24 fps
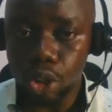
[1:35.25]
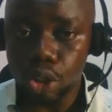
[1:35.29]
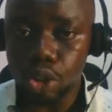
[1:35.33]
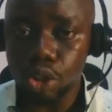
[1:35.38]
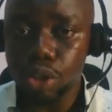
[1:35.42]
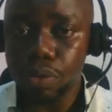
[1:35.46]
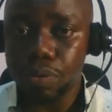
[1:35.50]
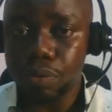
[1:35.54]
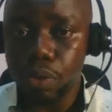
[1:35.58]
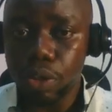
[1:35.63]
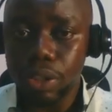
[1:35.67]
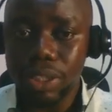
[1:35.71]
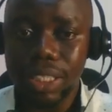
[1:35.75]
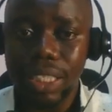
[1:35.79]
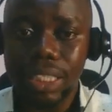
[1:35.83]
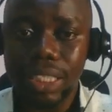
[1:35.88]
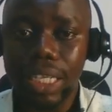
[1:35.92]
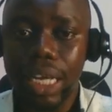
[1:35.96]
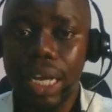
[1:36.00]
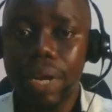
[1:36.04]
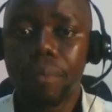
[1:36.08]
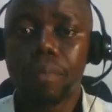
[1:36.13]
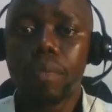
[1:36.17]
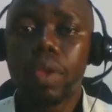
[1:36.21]
So the first thing is
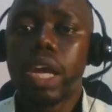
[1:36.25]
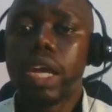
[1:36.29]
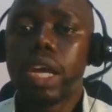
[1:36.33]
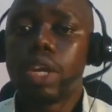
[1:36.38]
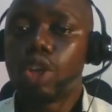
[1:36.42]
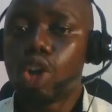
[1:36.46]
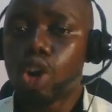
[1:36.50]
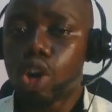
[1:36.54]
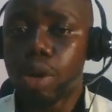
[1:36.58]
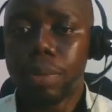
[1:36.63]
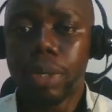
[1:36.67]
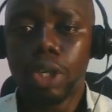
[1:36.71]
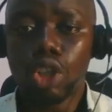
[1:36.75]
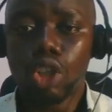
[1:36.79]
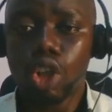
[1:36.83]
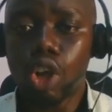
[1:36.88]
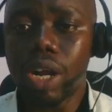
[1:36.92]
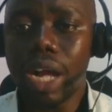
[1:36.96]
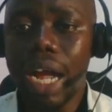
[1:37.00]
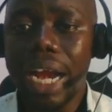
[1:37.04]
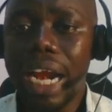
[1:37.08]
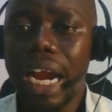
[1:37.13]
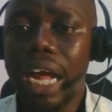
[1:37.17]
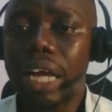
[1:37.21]
that your company is not
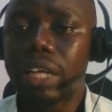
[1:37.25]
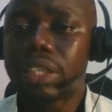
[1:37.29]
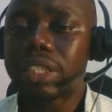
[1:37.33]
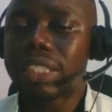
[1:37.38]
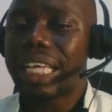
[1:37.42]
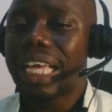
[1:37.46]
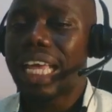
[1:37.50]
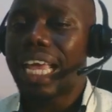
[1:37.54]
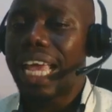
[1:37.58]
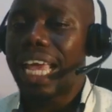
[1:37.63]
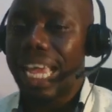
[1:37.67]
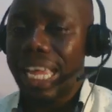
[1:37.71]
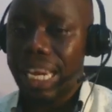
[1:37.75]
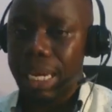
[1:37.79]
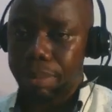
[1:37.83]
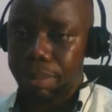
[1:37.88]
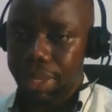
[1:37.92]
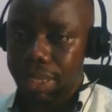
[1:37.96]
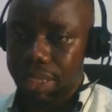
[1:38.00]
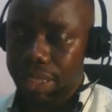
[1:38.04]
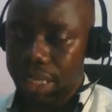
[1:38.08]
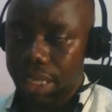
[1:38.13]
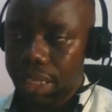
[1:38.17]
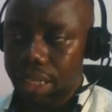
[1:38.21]
carrying out any
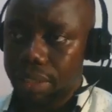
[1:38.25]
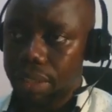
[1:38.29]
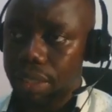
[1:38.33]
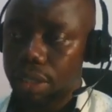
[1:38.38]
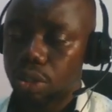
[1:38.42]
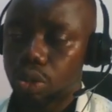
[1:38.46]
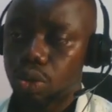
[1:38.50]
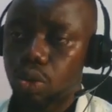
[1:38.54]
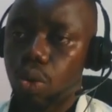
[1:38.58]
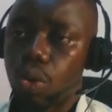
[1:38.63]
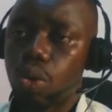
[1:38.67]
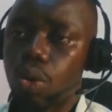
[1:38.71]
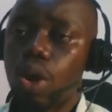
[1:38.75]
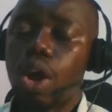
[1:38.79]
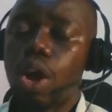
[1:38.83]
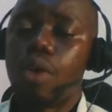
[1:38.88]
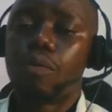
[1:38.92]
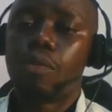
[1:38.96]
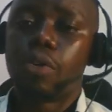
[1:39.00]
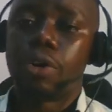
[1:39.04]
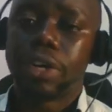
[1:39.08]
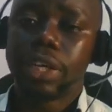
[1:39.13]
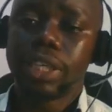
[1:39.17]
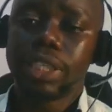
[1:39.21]
business. So
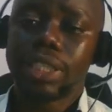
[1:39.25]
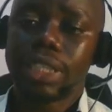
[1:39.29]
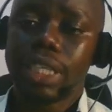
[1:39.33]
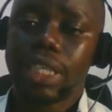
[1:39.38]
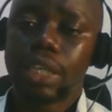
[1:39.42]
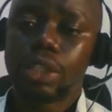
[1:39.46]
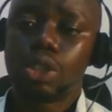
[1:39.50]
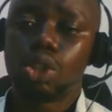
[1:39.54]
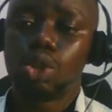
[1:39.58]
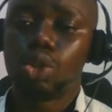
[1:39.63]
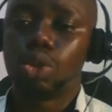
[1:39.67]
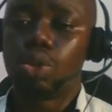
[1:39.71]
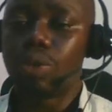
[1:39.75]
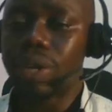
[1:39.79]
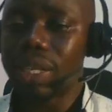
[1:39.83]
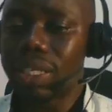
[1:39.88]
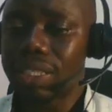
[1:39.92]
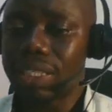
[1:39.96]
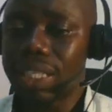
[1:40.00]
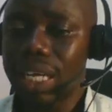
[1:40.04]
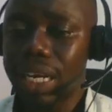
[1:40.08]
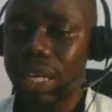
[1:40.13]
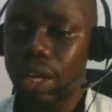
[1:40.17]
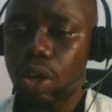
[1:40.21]
for instance, you
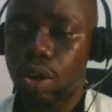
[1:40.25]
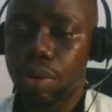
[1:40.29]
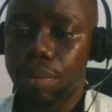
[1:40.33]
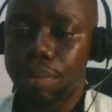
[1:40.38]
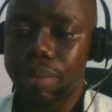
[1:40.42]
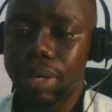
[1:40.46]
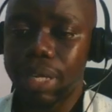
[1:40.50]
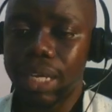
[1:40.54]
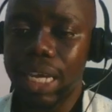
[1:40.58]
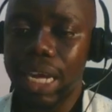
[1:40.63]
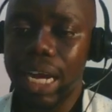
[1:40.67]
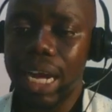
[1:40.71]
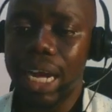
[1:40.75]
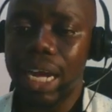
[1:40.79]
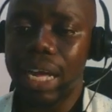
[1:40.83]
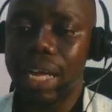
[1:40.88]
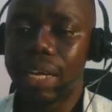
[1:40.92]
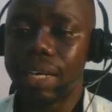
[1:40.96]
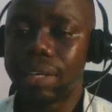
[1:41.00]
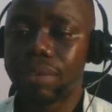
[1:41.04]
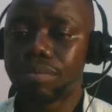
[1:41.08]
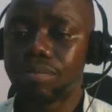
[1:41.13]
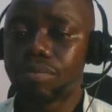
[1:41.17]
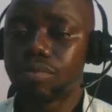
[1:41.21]
register the company
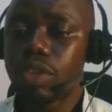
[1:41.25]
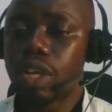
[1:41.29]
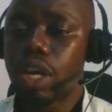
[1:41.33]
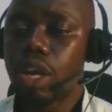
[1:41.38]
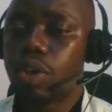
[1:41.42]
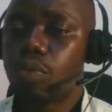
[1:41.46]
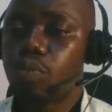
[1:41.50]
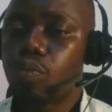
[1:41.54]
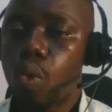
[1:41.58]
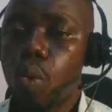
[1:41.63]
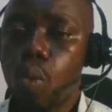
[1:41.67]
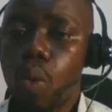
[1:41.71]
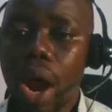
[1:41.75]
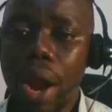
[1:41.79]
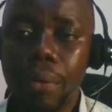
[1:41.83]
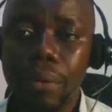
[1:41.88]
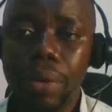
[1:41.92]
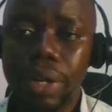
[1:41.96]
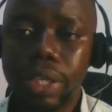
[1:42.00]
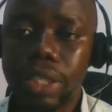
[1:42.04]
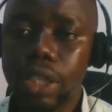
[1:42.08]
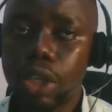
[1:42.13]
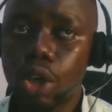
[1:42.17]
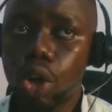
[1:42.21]
and for one
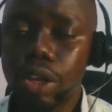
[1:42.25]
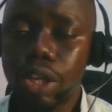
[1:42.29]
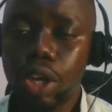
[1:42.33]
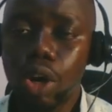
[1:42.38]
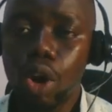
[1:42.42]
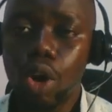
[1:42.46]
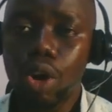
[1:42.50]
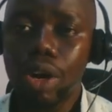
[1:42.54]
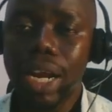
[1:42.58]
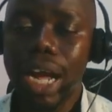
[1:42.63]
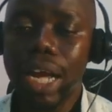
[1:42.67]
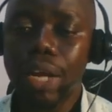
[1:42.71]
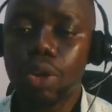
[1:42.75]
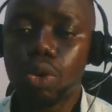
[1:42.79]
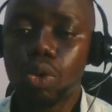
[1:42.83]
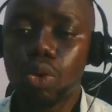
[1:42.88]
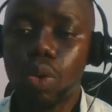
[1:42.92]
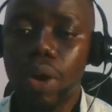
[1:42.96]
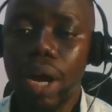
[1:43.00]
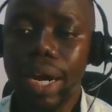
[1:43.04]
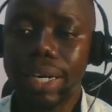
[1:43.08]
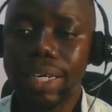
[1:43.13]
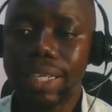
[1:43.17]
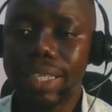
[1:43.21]
reason or the other you
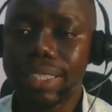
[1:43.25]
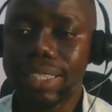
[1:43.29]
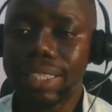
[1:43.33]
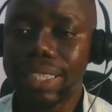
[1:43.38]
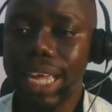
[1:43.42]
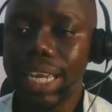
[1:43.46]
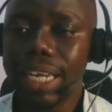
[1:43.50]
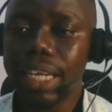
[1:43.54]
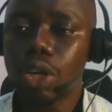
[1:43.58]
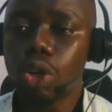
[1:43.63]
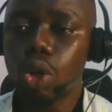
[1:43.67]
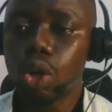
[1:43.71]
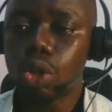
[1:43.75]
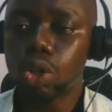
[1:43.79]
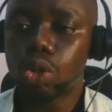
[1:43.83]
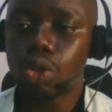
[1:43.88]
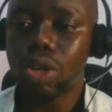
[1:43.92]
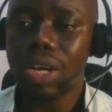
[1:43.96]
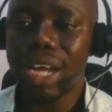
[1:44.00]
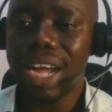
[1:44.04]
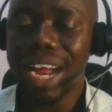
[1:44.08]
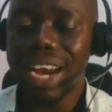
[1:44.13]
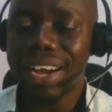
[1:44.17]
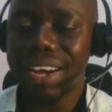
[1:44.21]
are deciding not to
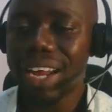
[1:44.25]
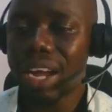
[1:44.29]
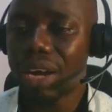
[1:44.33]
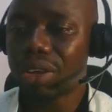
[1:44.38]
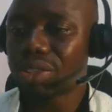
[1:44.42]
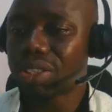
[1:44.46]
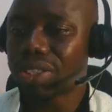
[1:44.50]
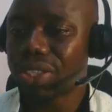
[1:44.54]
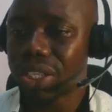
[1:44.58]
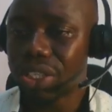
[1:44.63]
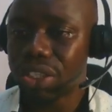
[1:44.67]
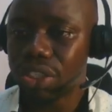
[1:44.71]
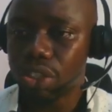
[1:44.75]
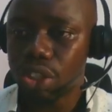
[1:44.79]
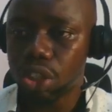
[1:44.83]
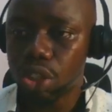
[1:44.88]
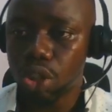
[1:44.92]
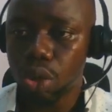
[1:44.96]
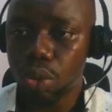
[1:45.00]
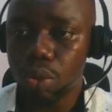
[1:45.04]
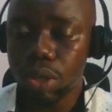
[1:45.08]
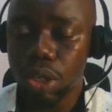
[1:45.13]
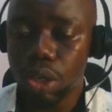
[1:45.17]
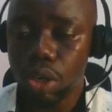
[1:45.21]
carry out
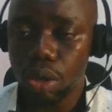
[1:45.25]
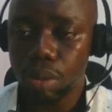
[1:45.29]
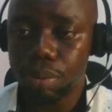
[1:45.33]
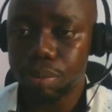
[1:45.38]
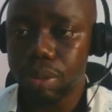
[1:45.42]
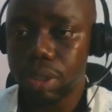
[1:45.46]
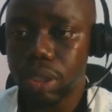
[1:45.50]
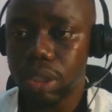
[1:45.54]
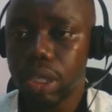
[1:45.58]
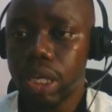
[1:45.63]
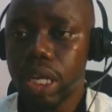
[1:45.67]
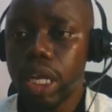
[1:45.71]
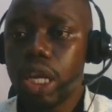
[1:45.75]
registration with the company.